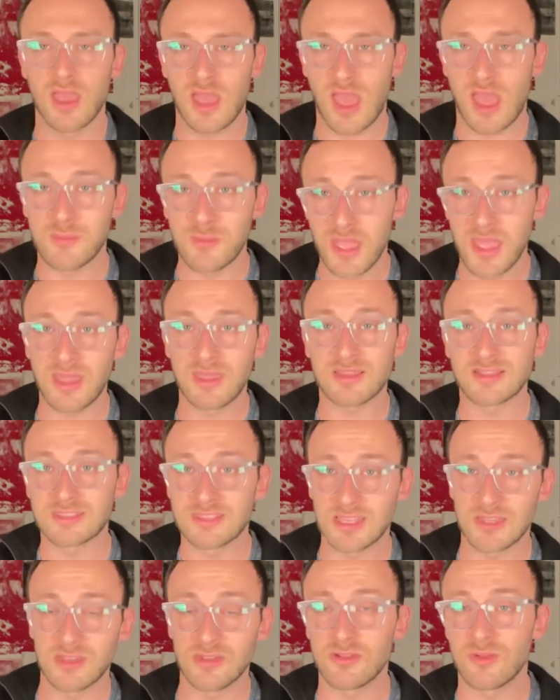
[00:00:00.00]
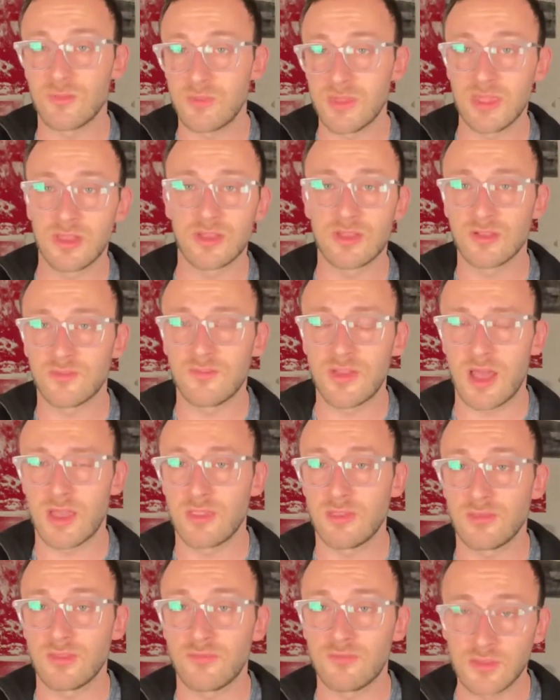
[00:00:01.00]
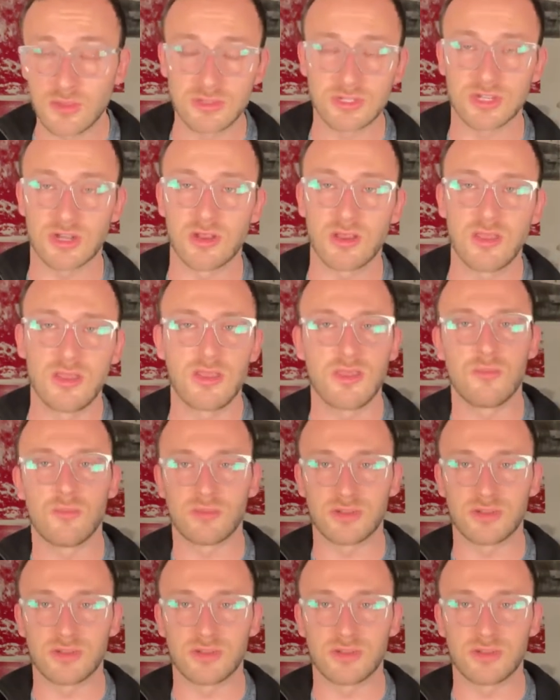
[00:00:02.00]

and may continue to be a good value in the future,